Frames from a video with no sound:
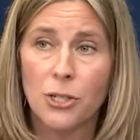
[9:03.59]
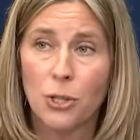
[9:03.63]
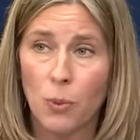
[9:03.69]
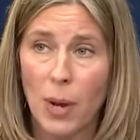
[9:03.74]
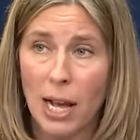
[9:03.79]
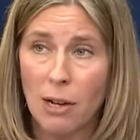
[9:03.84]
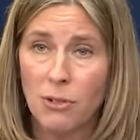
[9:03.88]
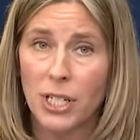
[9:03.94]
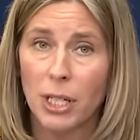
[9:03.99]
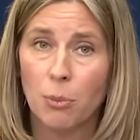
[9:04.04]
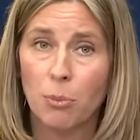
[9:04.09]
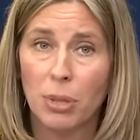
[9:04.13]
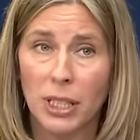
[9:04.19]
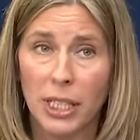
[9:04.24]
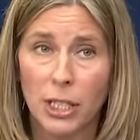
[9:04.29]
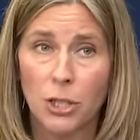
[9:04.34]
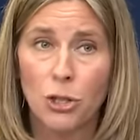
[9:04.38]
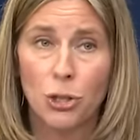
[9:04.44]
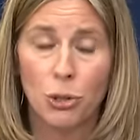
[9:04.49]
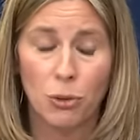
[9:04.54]
surrounding
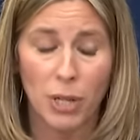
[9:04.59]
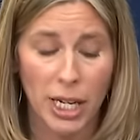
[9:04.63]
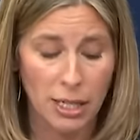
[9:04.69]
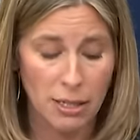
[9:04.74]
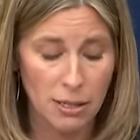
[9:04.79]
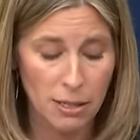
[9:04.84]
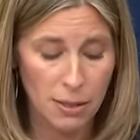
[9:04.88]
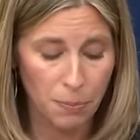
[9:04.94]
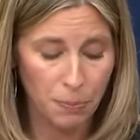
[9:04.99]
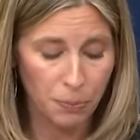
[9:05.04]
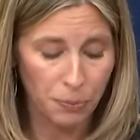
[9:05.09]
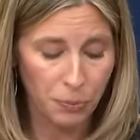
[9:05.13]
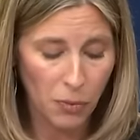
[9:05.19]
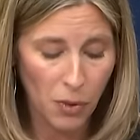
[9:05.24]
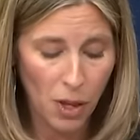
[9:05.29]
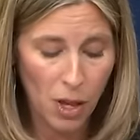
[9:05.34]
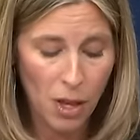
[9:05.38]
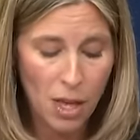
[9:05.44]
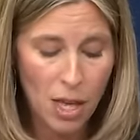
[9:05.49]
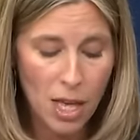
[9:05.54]
police shootings.
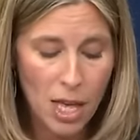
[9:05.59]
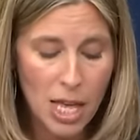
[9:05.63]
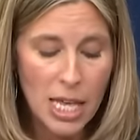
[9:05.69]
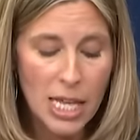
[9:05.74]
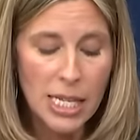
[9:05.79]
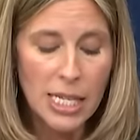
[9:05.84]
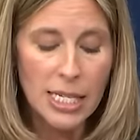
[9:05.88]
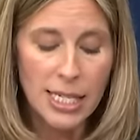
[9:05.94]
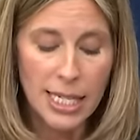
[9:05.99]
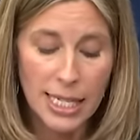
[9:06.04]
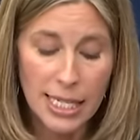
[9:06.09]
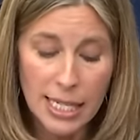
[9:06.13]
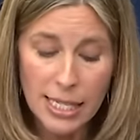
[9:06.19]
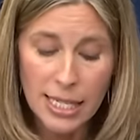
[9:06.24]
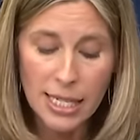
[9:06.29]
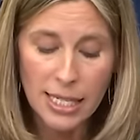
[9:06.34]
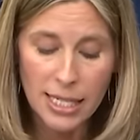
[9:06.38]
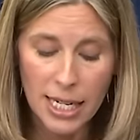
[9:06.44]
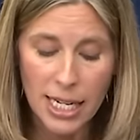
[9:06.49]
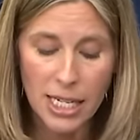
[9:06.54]
Since
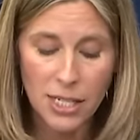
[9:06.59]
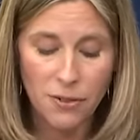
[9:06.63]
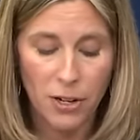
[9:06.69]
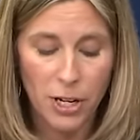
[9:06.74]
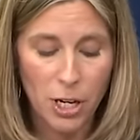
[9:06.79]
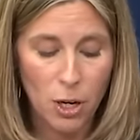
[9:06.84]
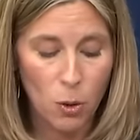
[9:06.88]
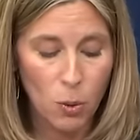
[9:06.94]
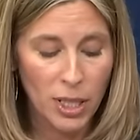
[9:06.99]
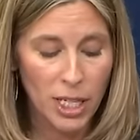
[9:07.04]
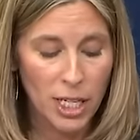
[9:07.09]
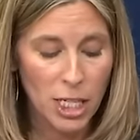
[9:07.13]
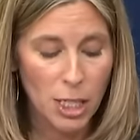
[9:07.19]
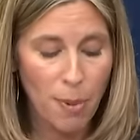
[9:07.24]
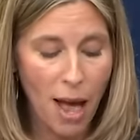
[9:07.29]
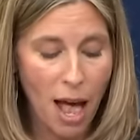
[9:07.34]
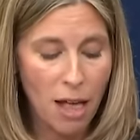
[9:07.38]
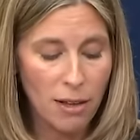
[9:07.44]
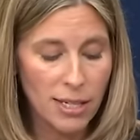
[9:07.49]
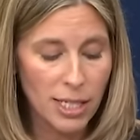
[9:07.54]
the city's video release
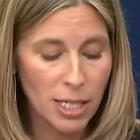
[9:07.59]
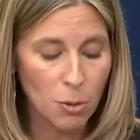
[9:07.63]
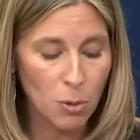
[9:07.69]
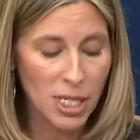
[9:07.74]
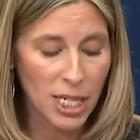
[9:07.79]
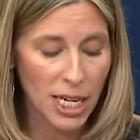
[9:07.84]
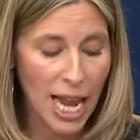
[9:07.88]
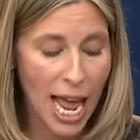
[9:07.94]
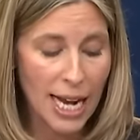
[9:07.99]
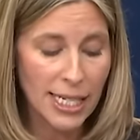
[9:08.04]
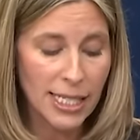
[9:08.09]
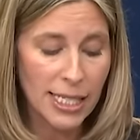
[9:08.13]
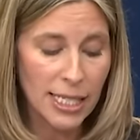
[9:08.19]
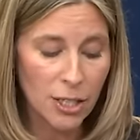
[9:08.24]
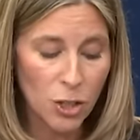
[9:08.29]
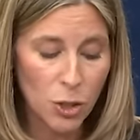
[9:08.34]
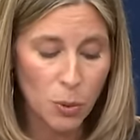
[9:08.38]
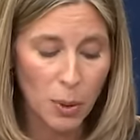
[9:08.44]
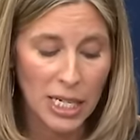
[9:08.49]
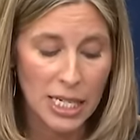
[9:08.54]
policy was enacted
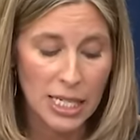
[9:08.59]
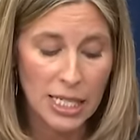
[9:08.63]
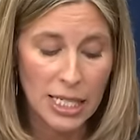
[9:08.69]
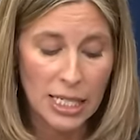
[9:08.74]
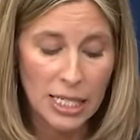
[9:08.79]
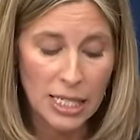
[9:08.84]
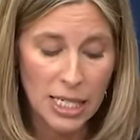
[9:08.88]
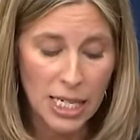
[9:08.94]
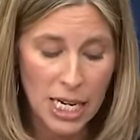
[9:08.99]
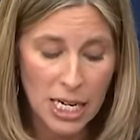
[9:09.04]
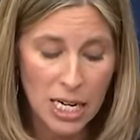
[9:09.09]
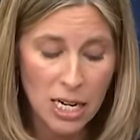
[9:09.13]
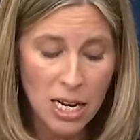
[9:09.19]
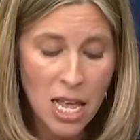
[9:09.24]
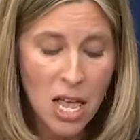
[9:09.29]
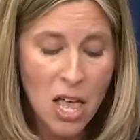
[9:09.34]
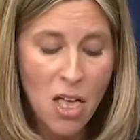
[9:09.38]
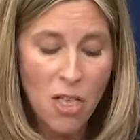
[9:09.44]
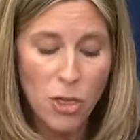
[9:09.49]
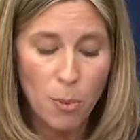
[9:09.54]
in twenty
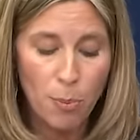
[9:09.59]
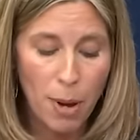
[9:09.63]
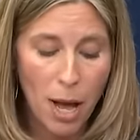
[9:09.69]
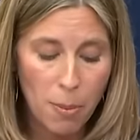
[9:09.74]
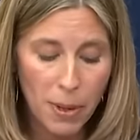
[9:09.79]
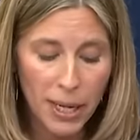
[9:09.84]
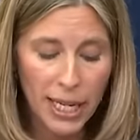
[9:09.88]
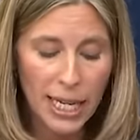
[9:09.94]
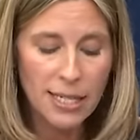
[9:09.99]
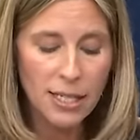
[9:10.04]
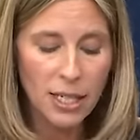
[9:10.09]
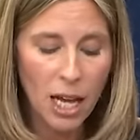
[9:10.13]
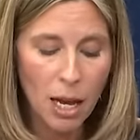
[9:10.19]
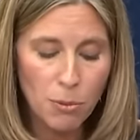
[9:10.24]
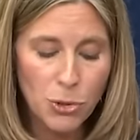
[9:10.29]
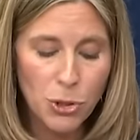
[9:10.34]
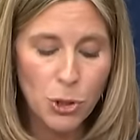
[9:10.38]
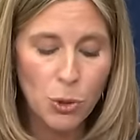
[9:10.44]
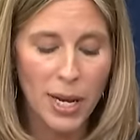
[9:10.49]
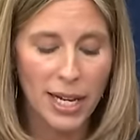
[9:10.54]
sixteen, the public has
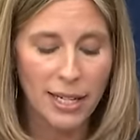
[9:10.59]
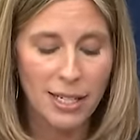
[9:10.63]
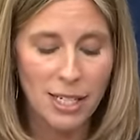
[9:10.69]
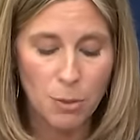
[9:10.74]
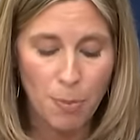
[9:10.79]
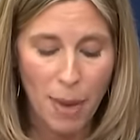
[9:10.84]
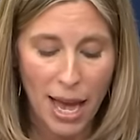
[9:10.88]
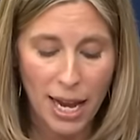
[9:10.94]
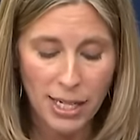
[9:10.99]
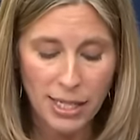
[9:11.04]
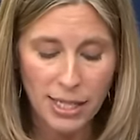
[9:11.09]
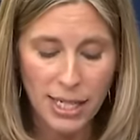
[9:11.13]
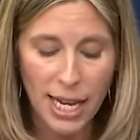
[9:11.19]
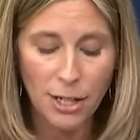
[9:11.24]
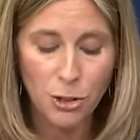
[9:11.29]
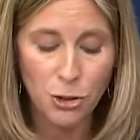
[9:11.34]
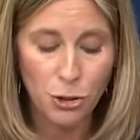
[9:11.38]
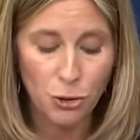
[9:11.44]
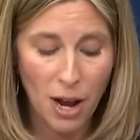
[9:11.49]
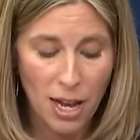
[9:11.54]
come to expect
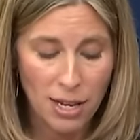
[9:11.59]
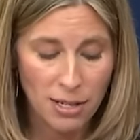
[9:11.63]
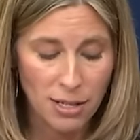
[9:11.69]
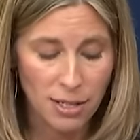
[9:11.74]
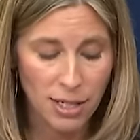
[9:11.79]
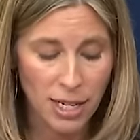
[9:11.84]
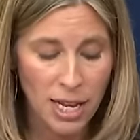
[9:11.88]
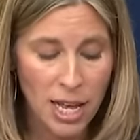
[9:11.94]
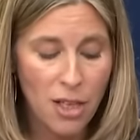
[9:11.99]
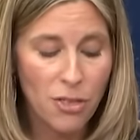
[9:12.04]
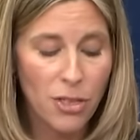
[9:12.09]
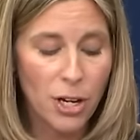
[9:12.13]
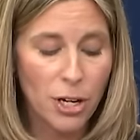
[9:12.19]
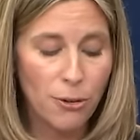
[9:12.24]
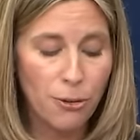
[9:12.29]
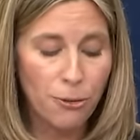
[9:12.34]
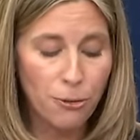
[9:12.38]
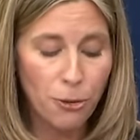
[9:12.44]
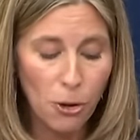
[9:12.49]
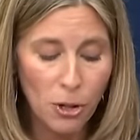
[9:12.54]
and trust that a
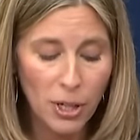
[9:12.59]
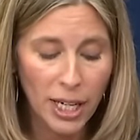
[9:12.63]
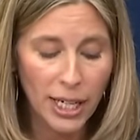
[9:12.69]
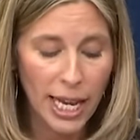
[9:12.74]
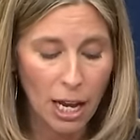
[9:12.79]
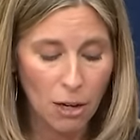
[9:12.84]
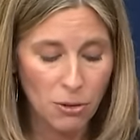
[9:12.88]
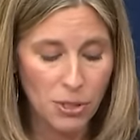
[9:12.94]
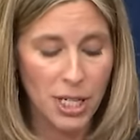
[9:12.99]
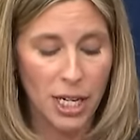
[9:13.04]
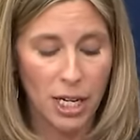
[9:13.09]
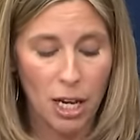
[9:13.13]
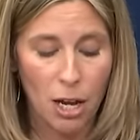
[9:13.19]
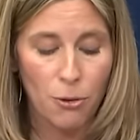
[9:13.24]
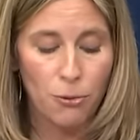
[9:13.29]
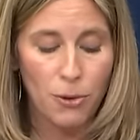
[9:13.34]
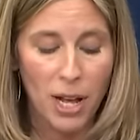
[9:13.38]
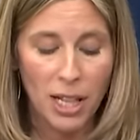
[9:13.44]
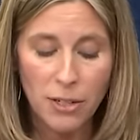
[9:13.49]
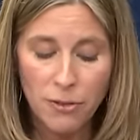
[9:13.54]
full accounting
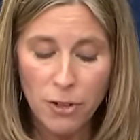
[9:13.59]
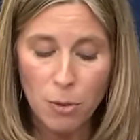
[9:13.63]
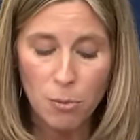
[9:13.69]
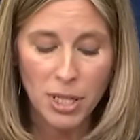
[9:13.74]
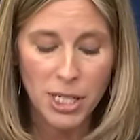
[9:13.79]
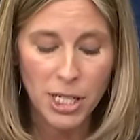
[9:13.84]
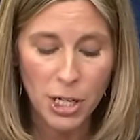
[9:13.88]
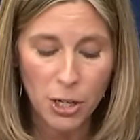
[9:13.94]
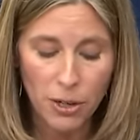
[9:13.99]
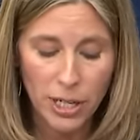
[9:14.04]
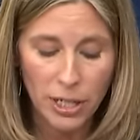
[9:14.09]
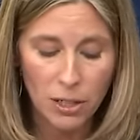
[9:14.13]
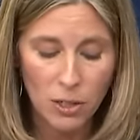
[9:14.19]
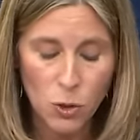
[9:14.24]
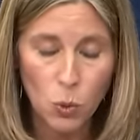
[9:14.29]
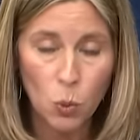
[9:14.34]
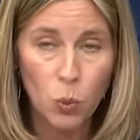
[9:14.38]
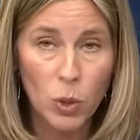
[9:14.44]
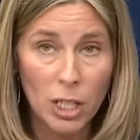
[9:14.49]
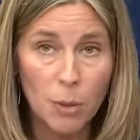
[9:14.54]
of relevant
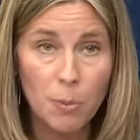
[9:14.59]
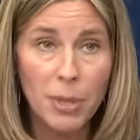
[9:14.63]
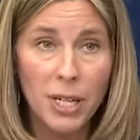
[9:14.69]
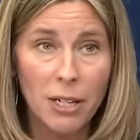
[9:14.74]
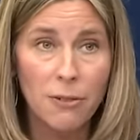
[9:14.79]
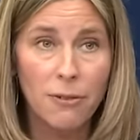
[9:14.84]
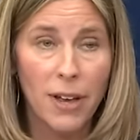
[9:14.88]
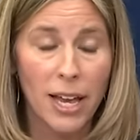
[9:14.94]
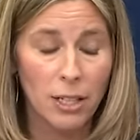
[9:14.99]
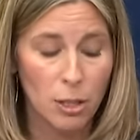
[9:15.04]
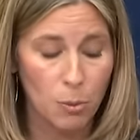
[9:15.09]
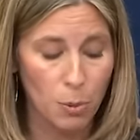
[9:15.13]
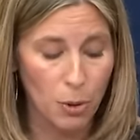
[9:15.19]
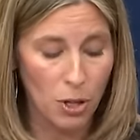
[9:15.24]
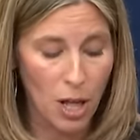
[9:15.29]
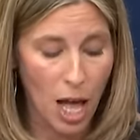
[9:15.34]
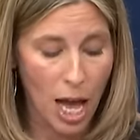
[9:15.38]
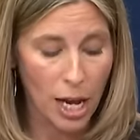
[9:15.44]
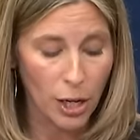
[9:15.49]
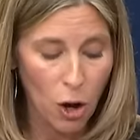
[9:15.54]
materials will be
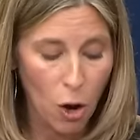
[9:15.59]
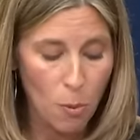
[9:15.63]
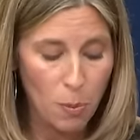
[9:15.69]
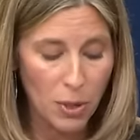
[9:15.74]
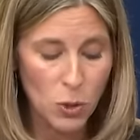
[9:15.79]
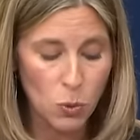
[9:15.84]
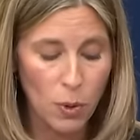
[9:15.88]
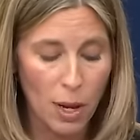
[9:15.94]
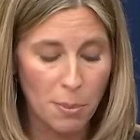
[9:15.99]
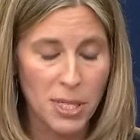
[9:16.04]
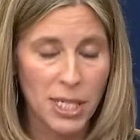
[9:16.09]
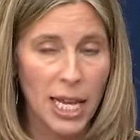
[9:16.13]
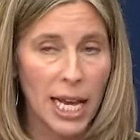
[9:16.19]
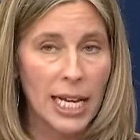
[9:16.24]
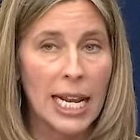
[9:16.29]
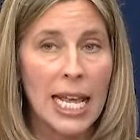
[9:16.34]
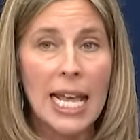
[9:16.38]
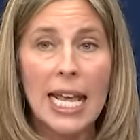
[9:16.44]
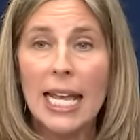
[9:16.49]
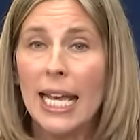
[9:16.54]
available on COPA's
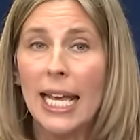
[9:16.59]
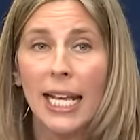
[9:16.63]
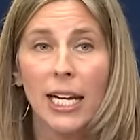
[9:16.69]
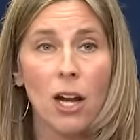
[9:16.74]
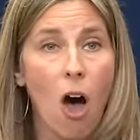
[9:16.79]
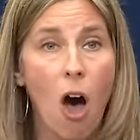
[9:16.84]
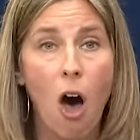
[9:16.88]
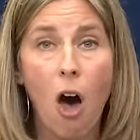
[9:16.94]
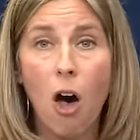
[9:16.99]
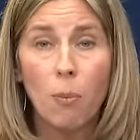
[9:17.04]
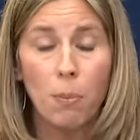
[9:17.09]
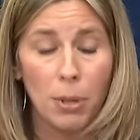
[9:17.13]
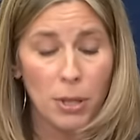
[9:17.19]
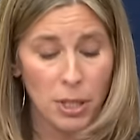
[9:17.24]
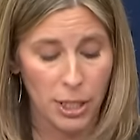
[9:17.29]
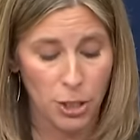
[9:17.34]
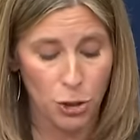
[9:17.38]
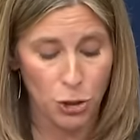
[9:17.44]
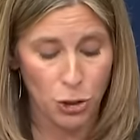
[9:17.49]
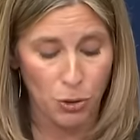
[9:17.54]
website in all
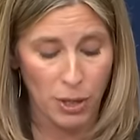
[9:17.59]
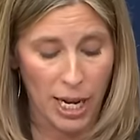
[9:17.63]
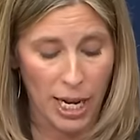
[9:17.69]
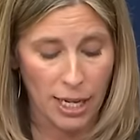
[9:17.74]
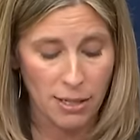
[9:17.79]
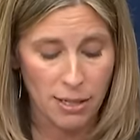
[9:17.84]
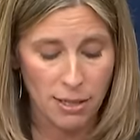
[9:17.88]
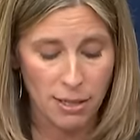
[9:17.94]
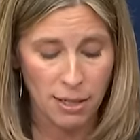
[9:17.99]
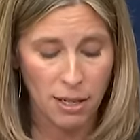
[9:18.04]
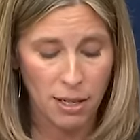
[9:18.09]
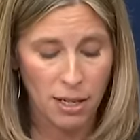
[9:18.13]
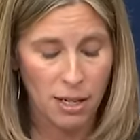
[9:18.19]
police shootings,